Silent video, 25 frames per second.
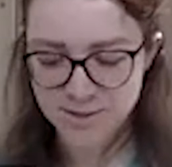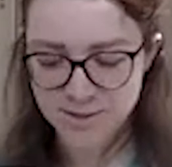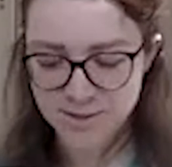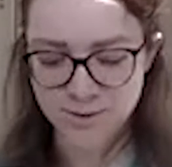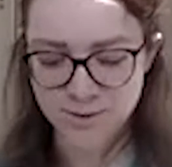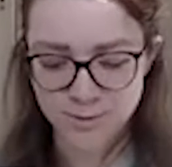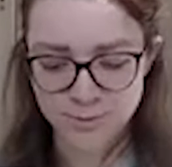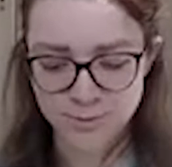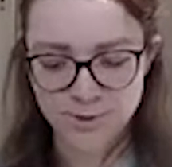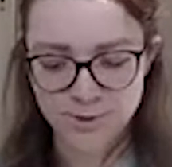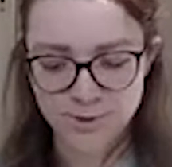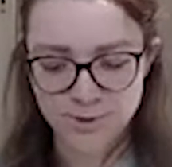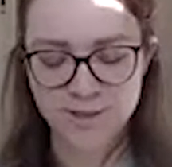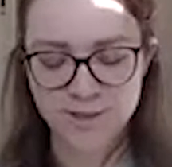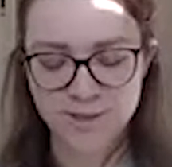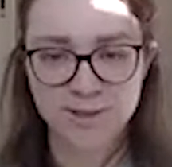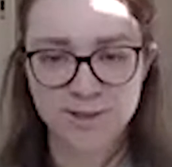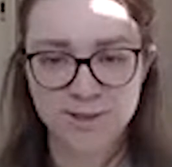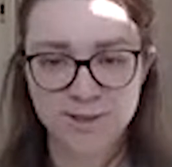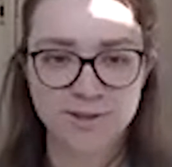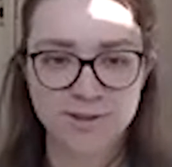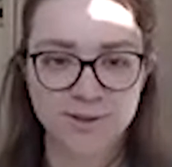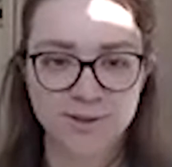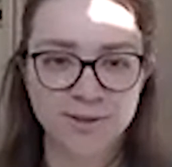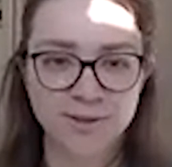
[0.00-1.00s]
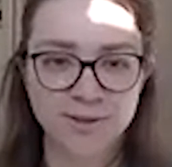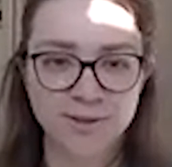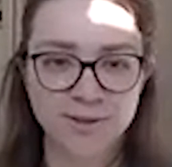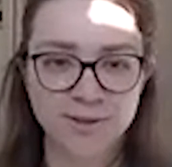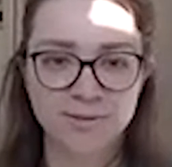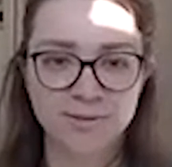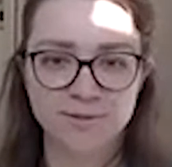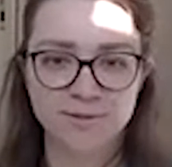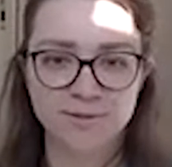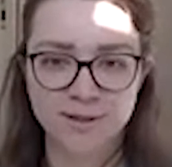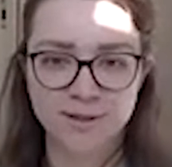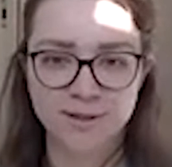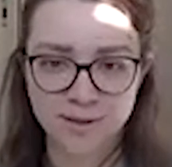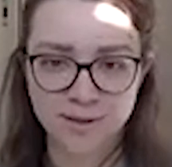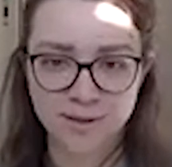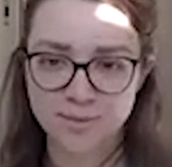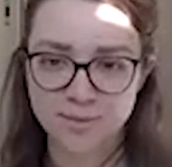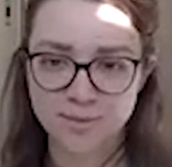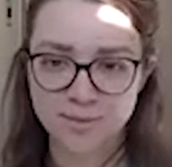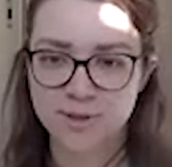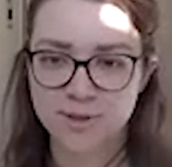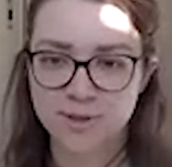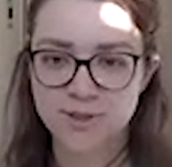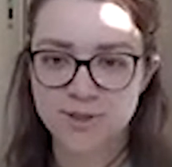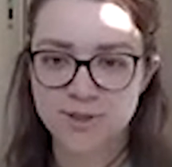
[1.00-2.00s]
and you do this in an iterative
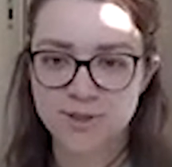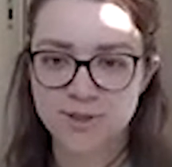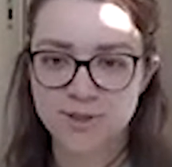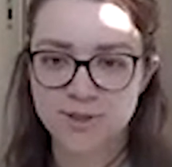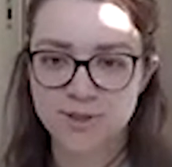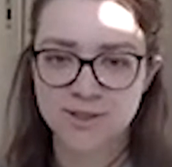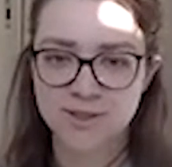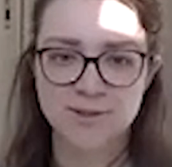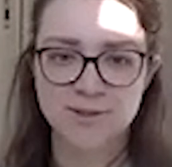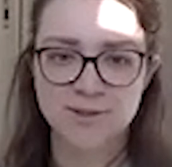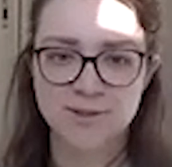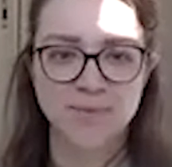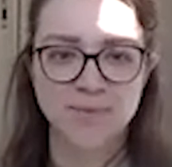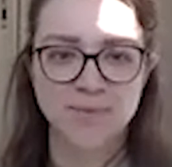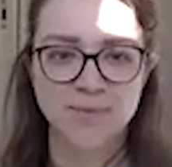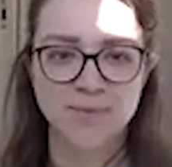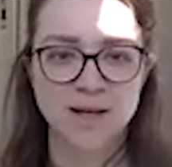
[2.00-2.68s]
process.